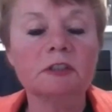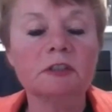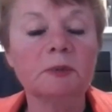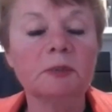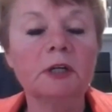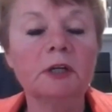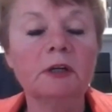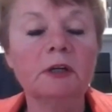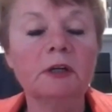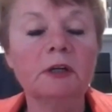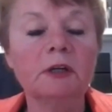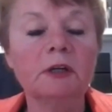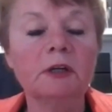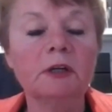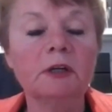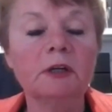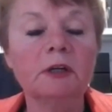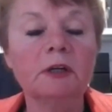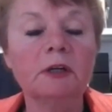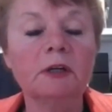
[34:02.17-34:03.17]
So we don't have
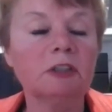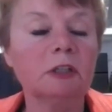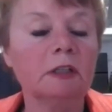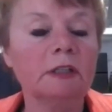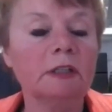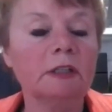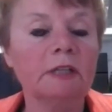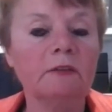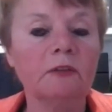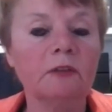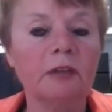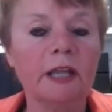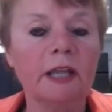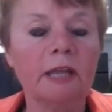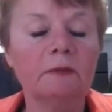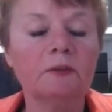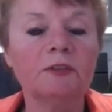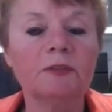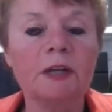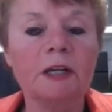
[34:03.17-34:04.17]
jurisdiction on native
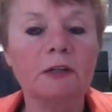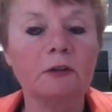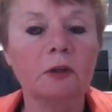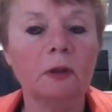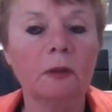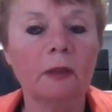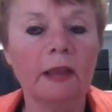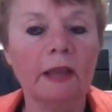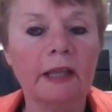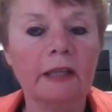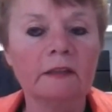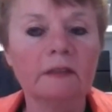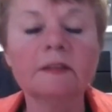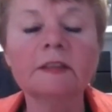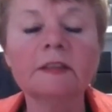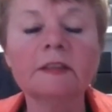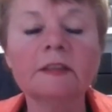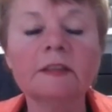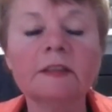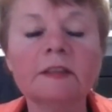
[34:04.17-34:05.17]
lands, federal lands,
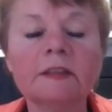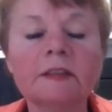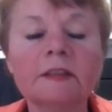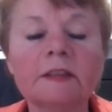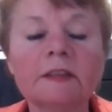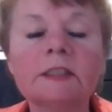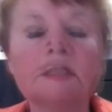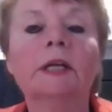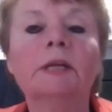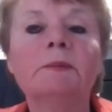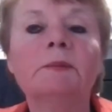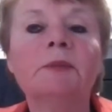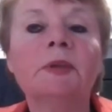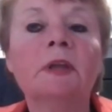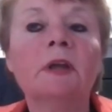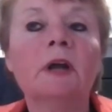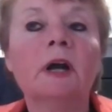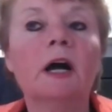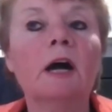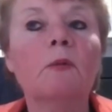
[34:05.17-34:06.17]
right?
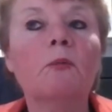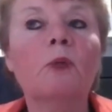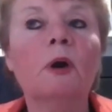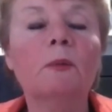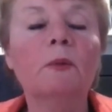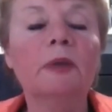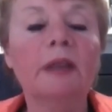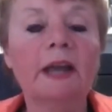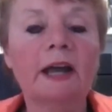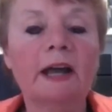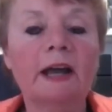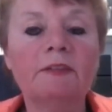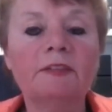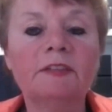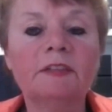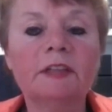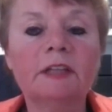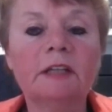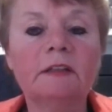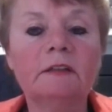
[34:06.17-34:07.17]
What we have
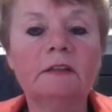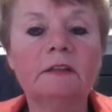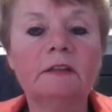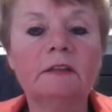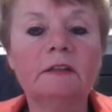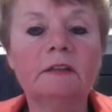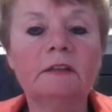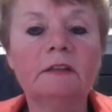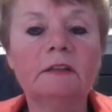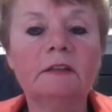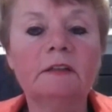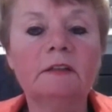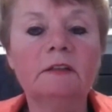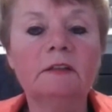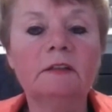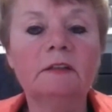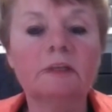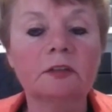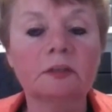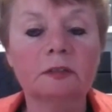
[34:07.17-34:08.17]
said to federal
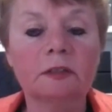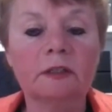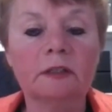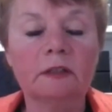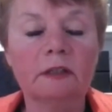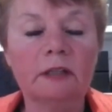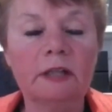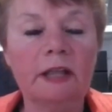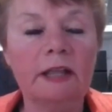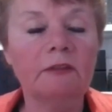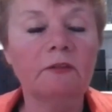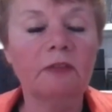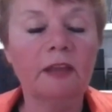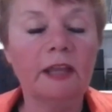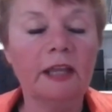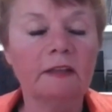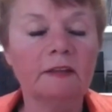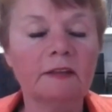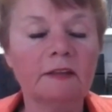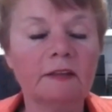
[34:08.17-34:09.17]
sites or native
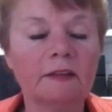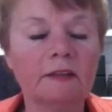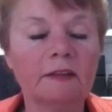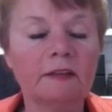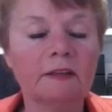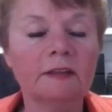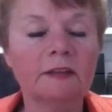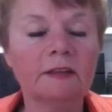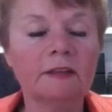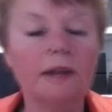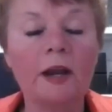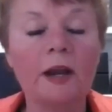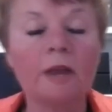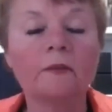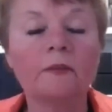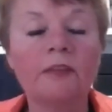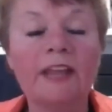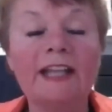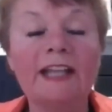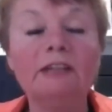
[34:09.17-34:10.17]
land sites
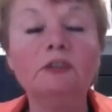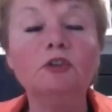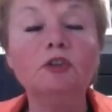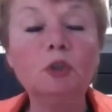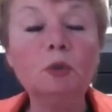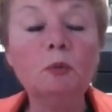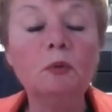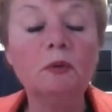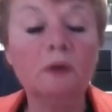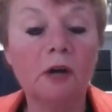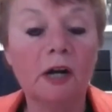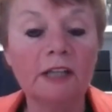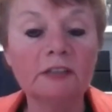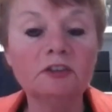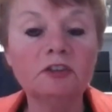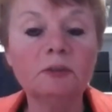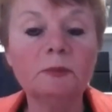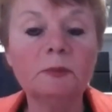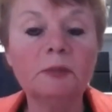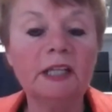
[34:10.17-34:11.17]
where they do
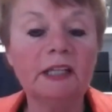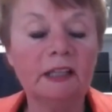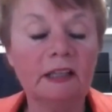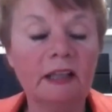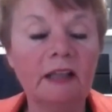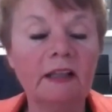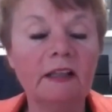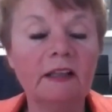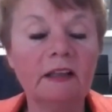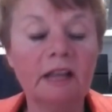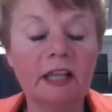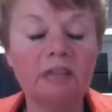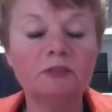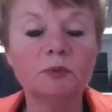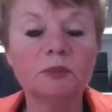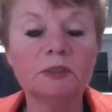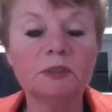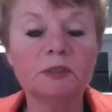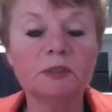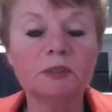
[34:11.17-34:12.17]
want to be engaged
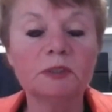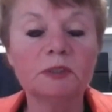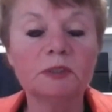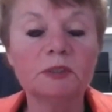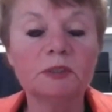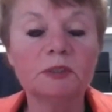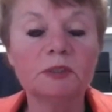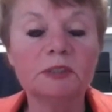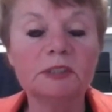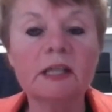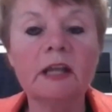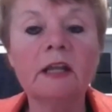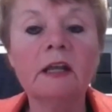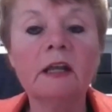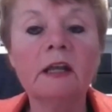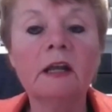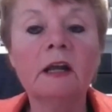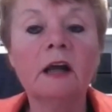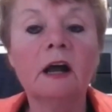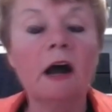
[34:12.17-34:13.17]
with TSSA,
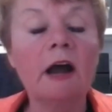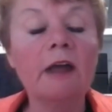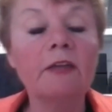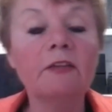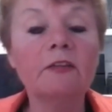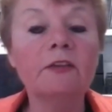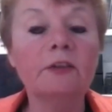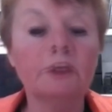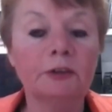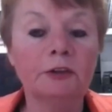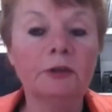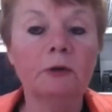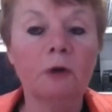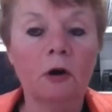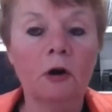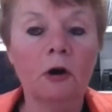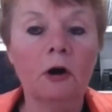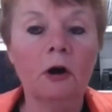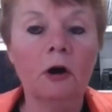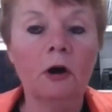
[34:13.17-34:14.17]
either you're
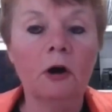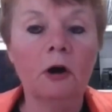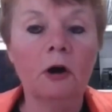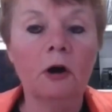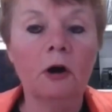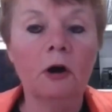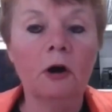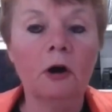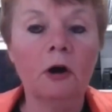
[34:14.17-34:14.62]
all in